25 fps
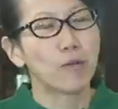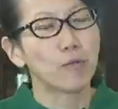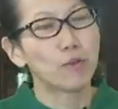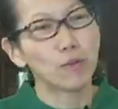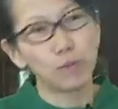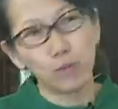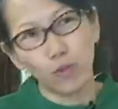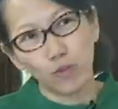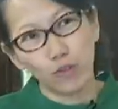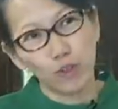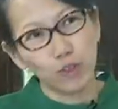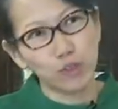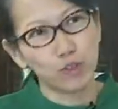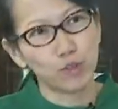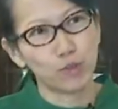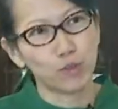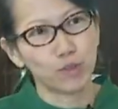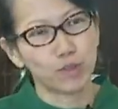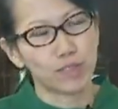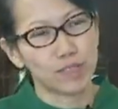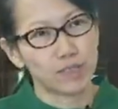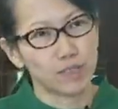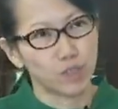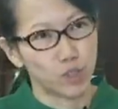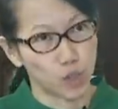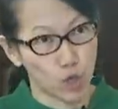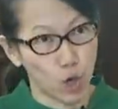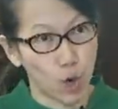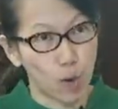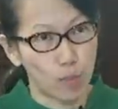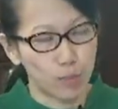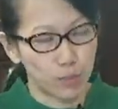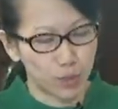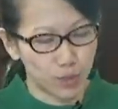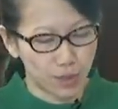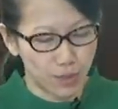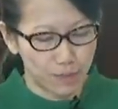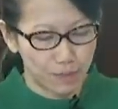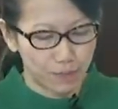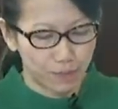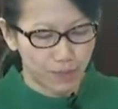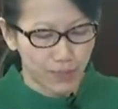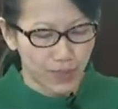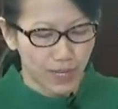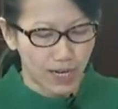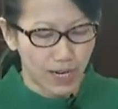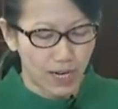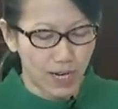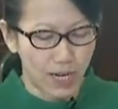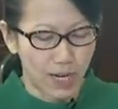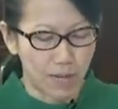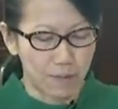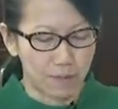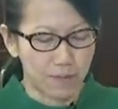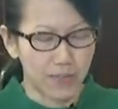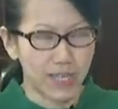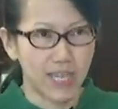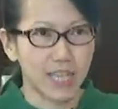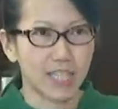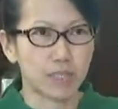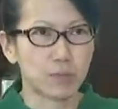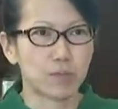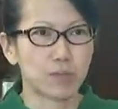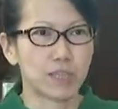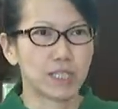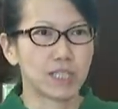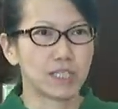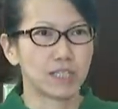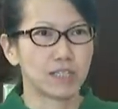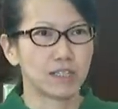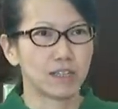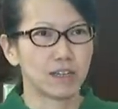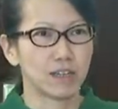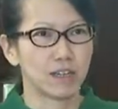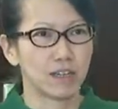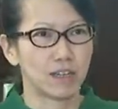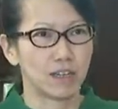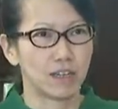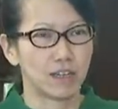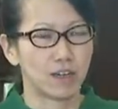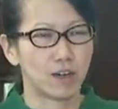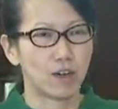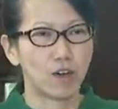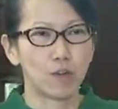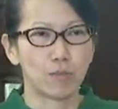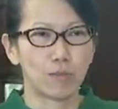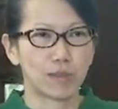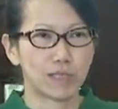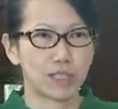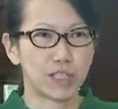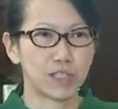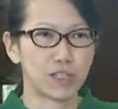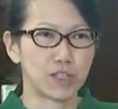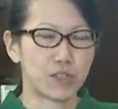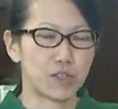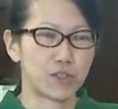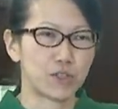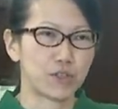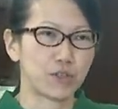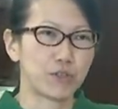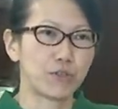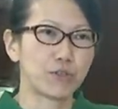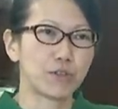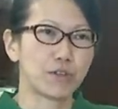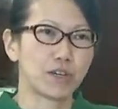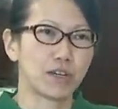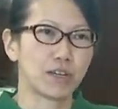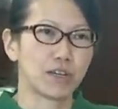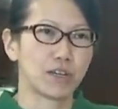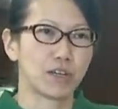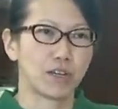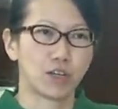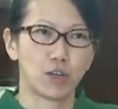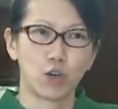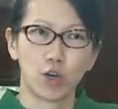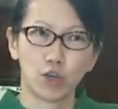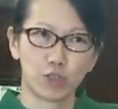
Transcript: We'll move on to jobs. Yes. Um, it has been a hot button issue, yes.